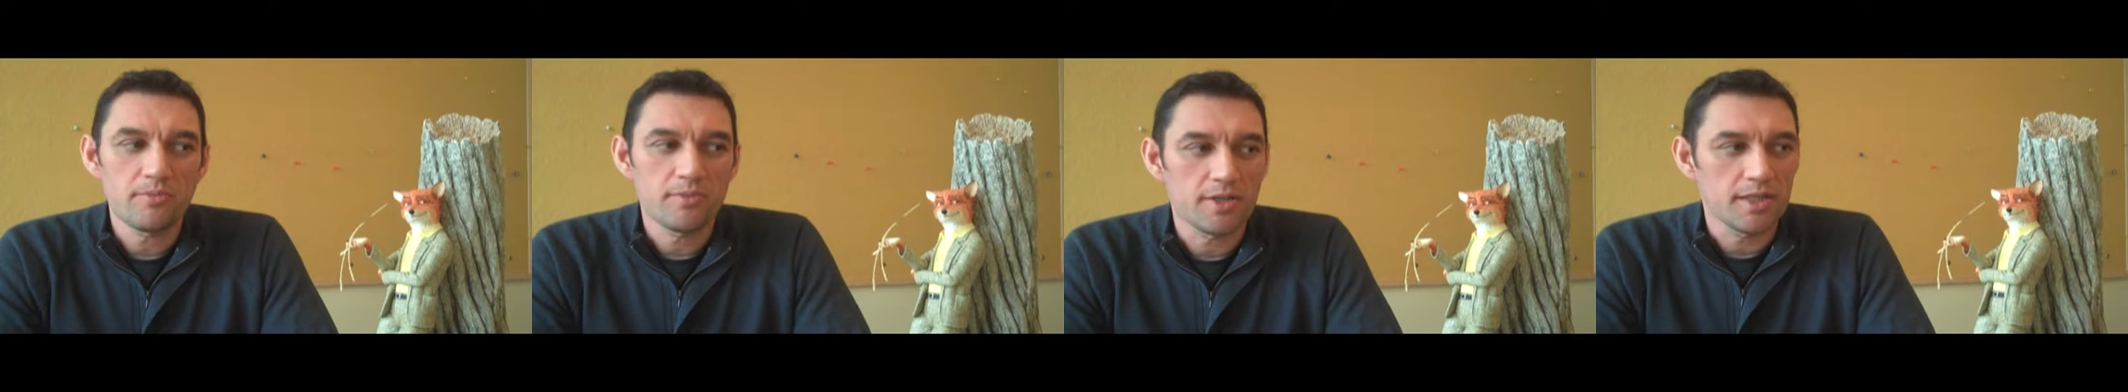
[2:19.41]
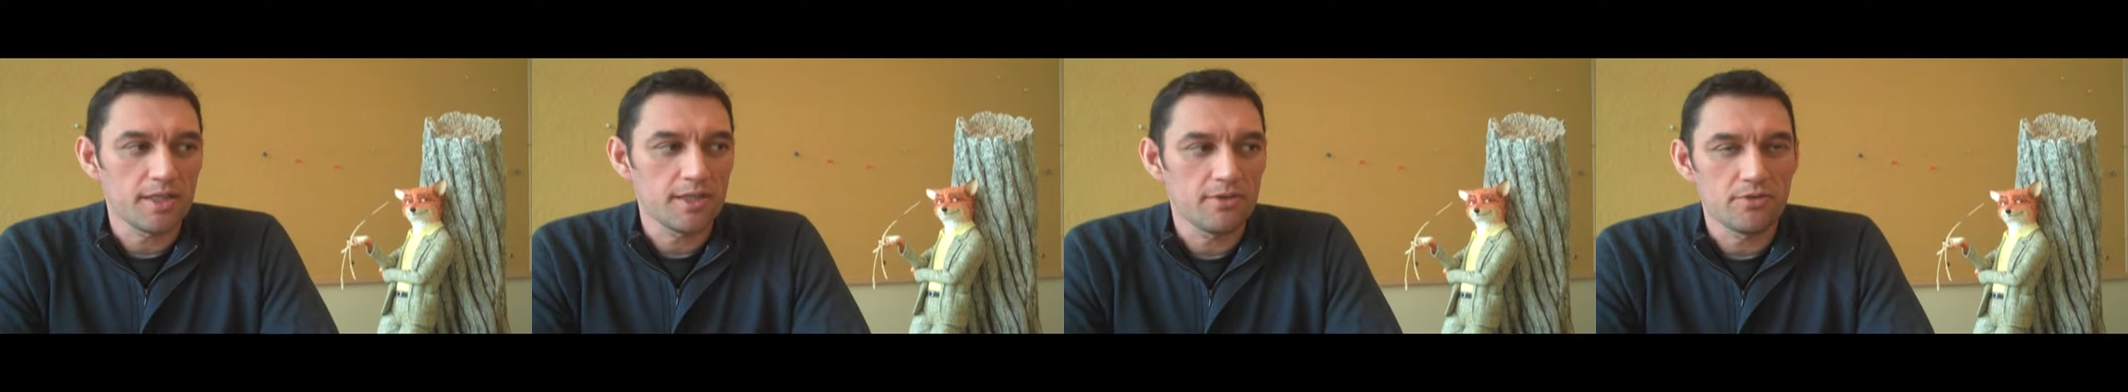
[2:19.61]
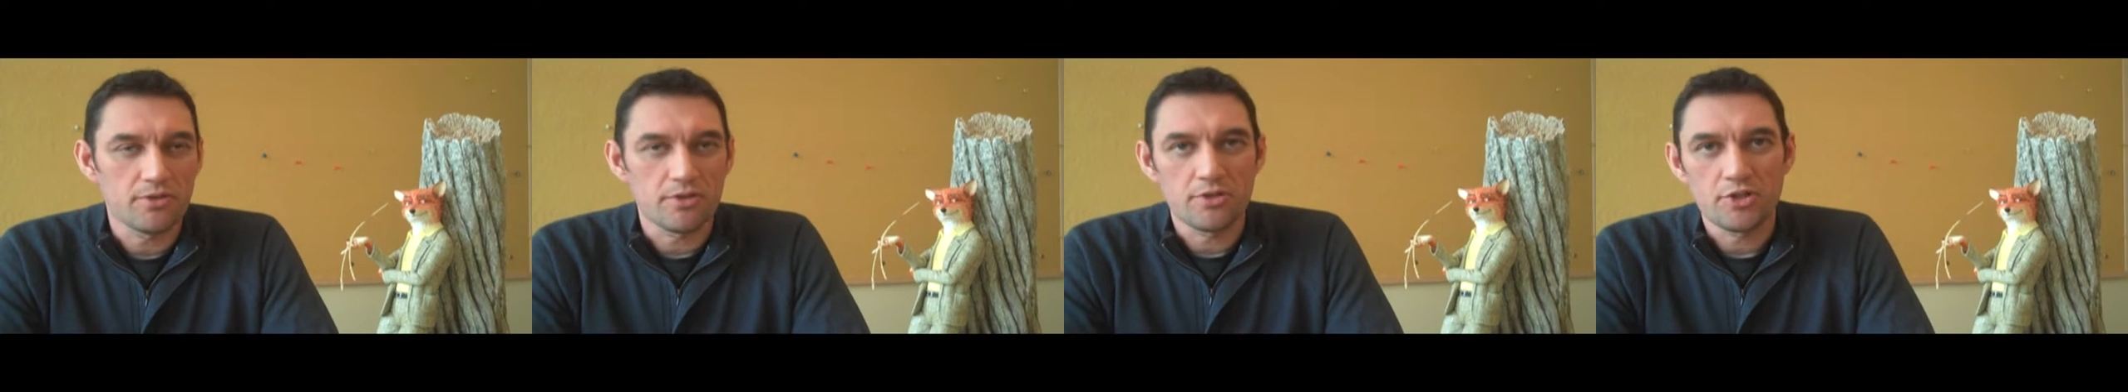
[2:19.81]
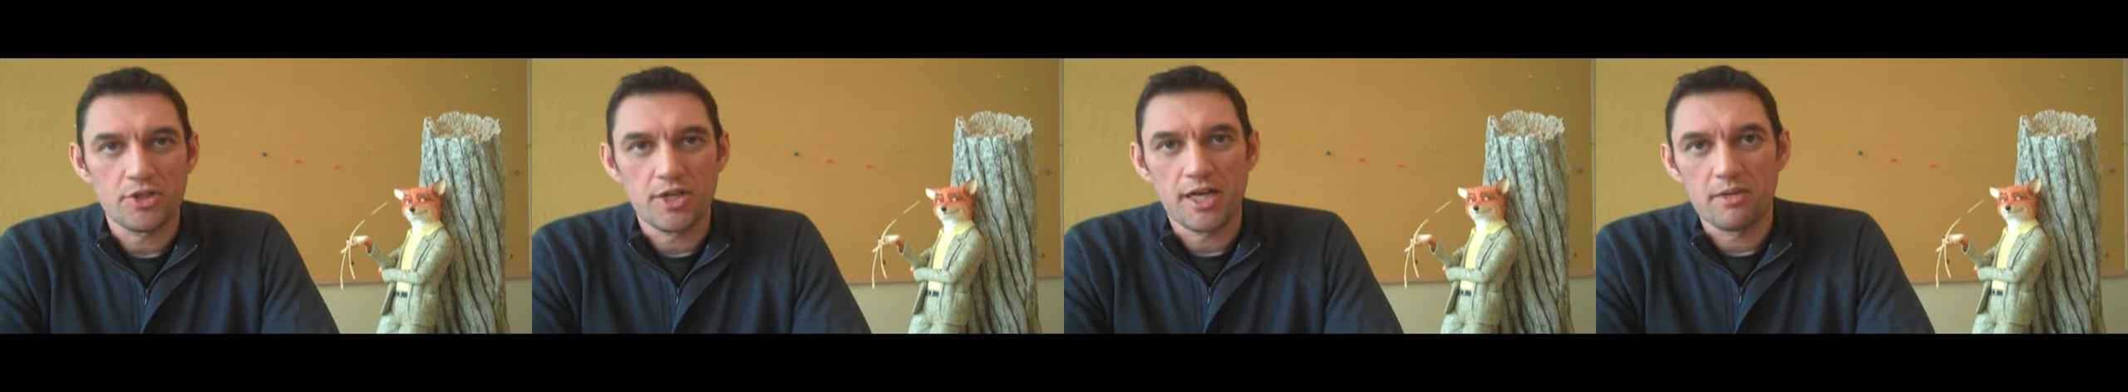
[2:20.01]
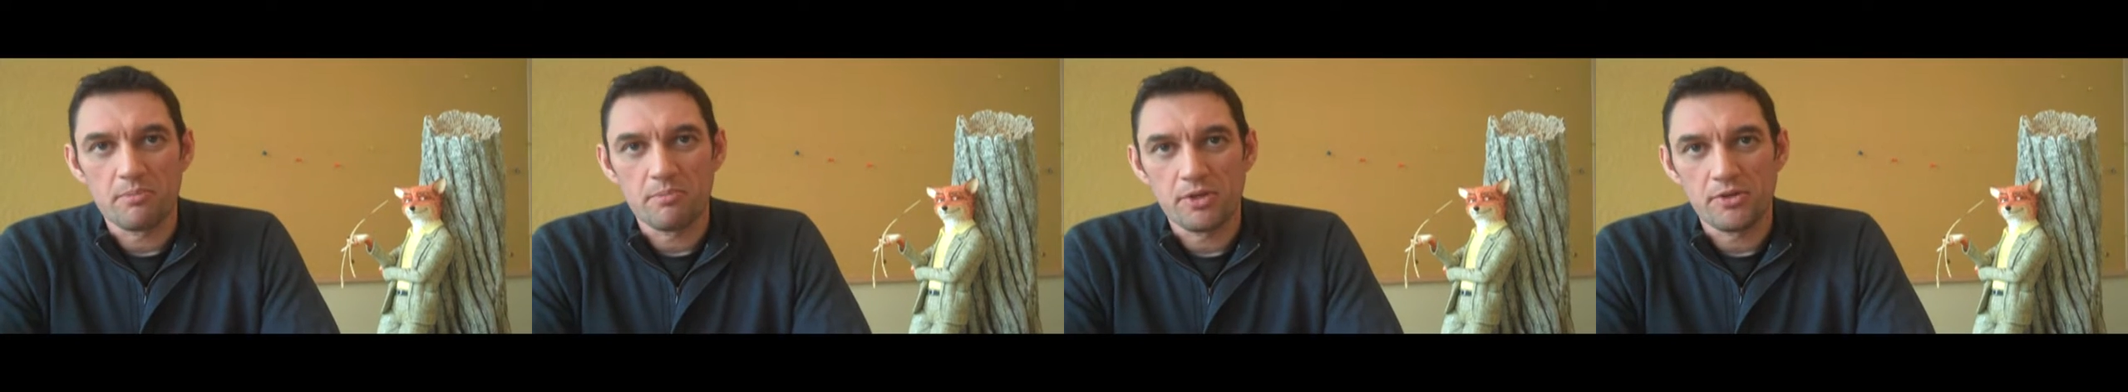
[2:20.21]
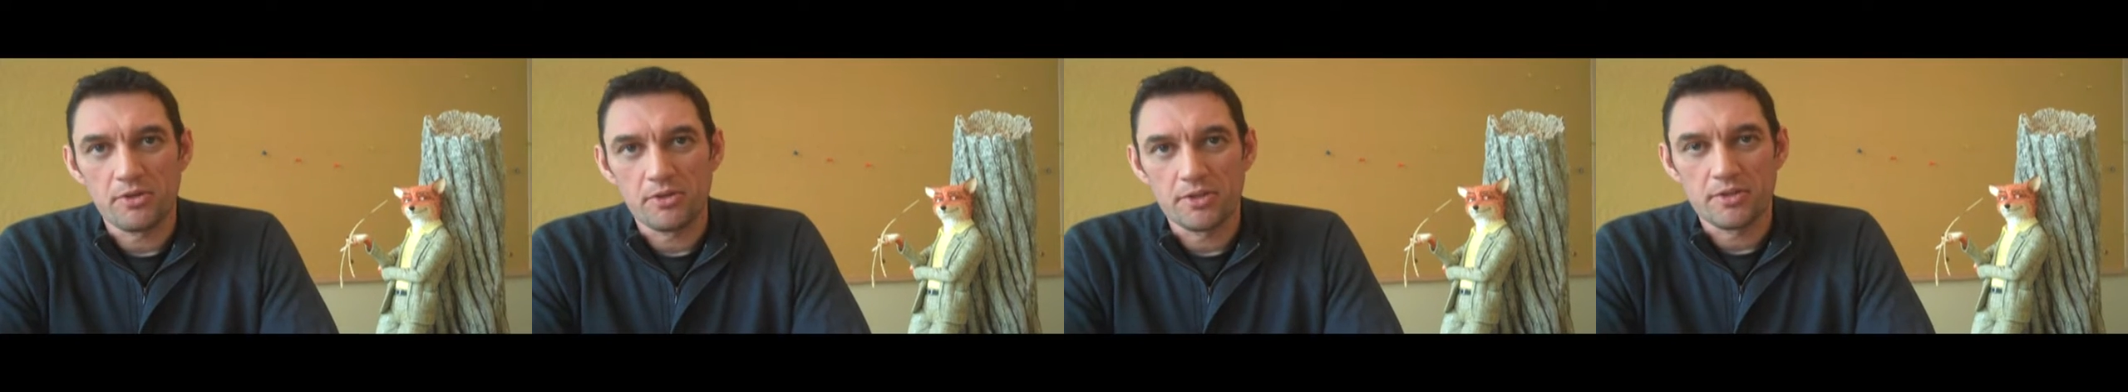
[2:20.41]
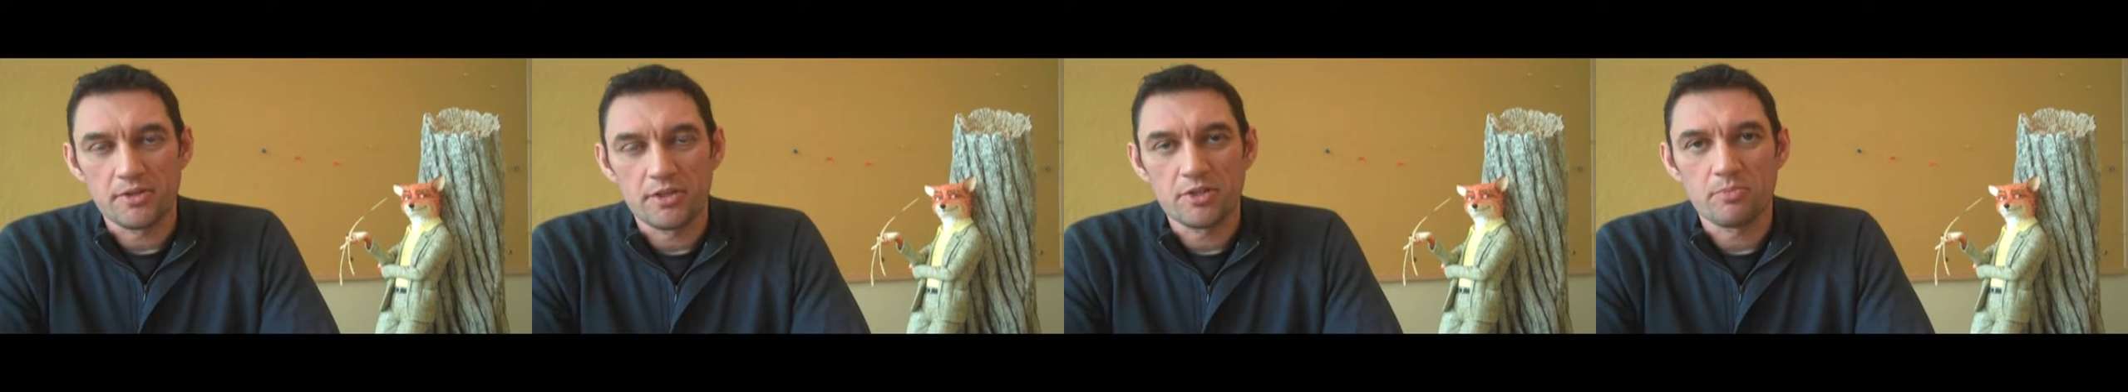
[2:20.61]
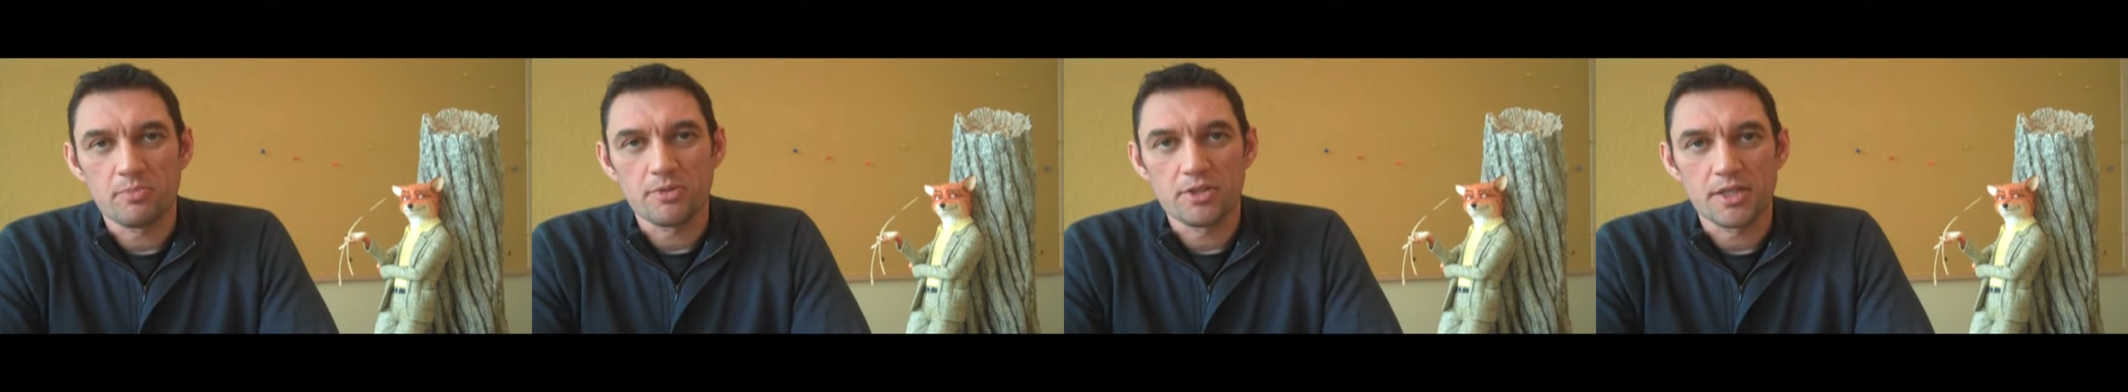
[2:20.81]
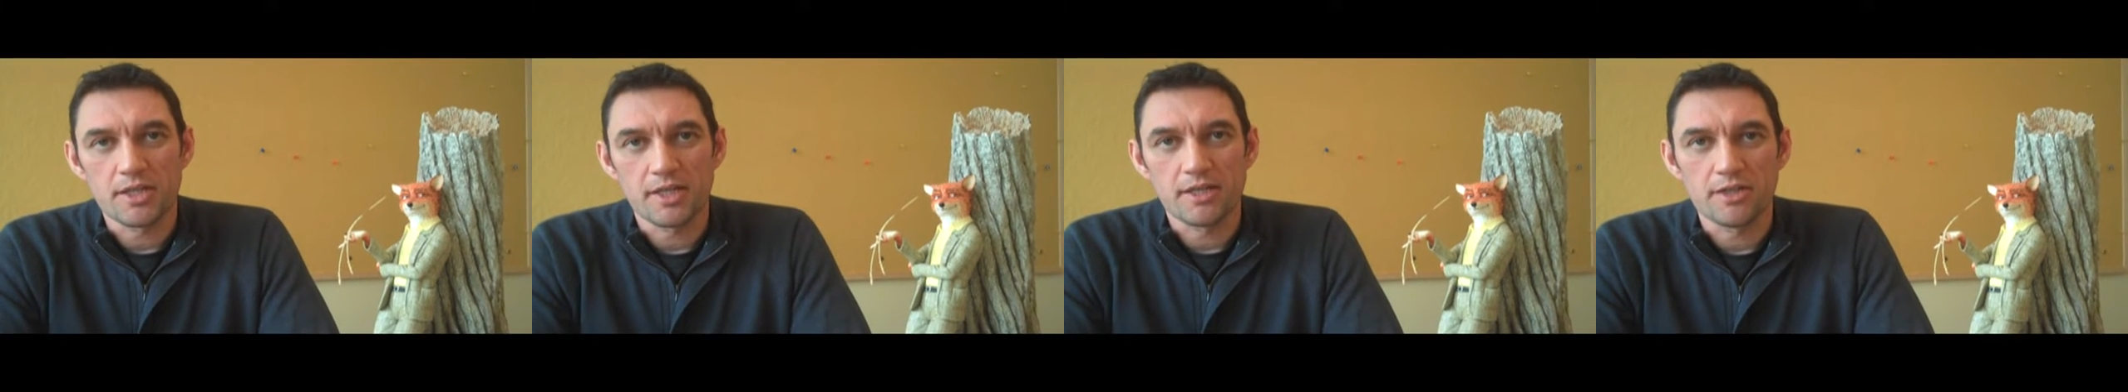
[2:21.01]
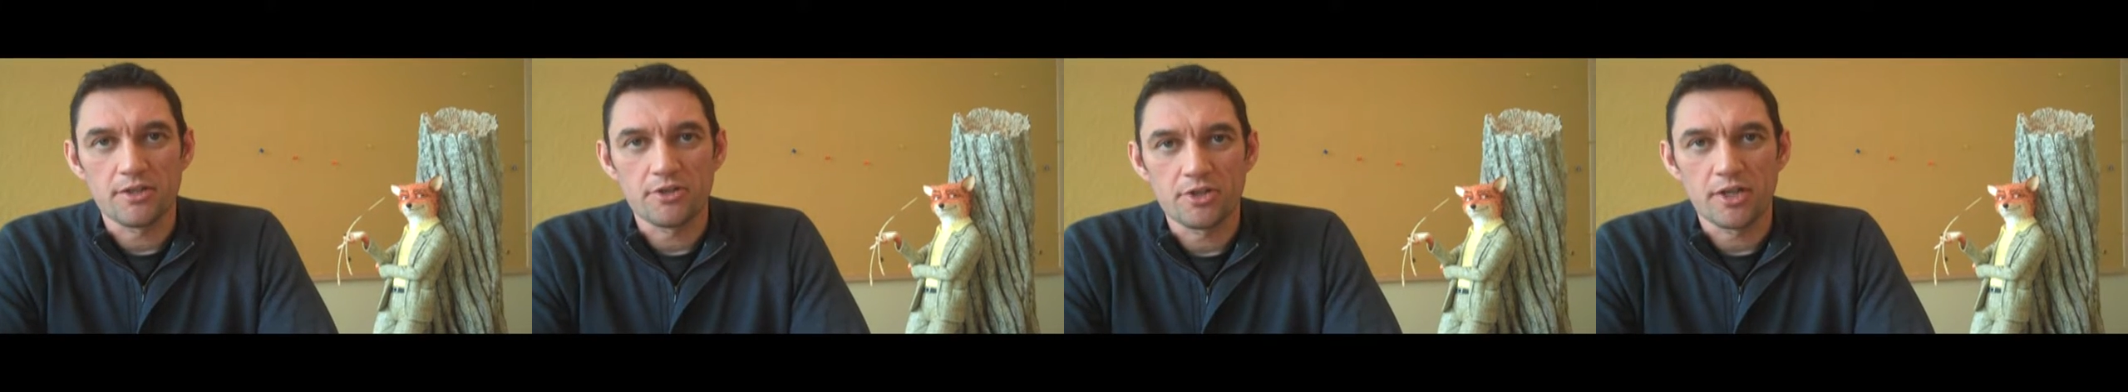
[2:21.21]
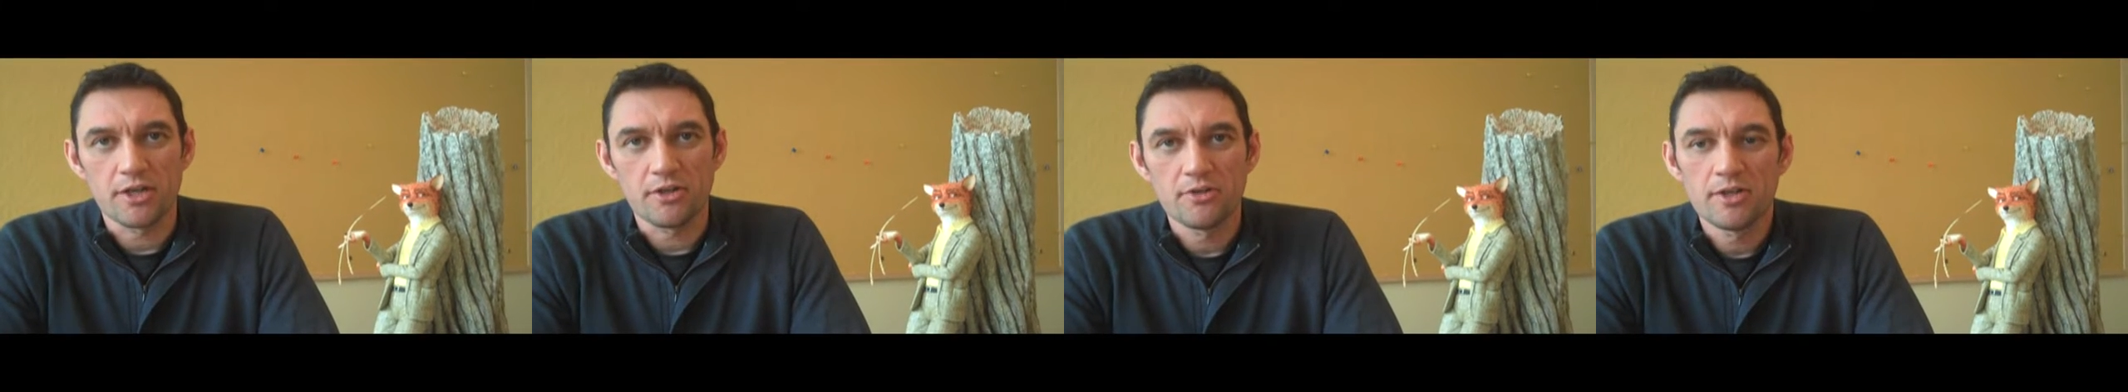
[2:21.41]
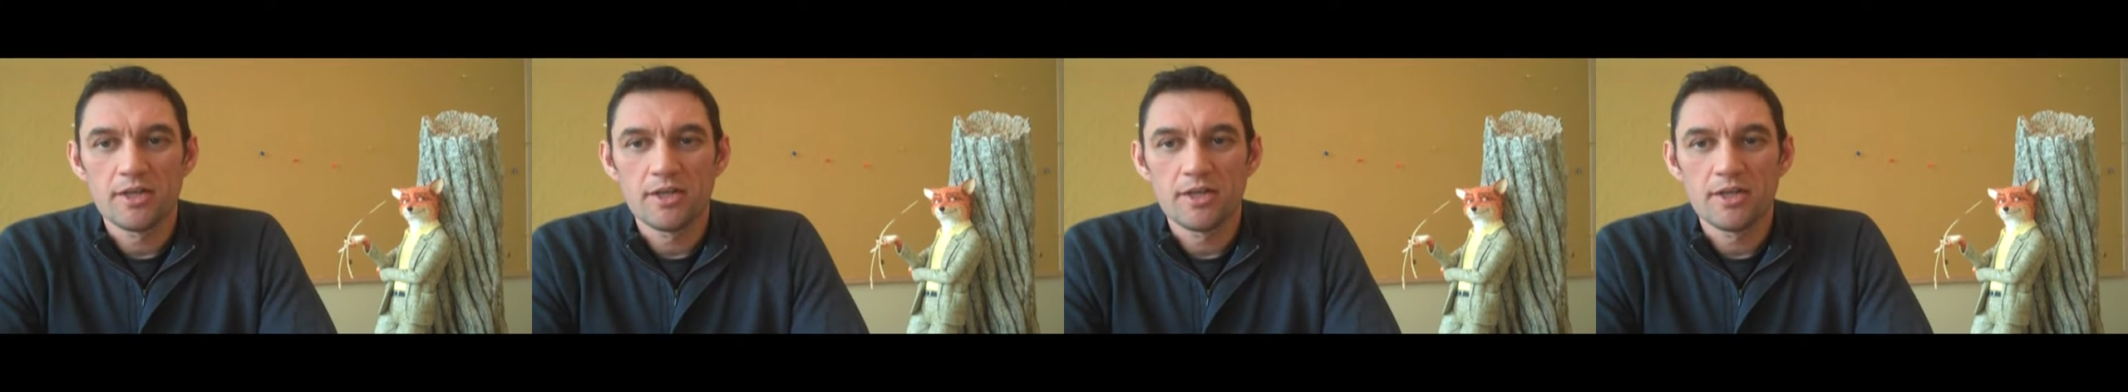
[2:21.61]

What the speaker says: It was a shared build on this particular show.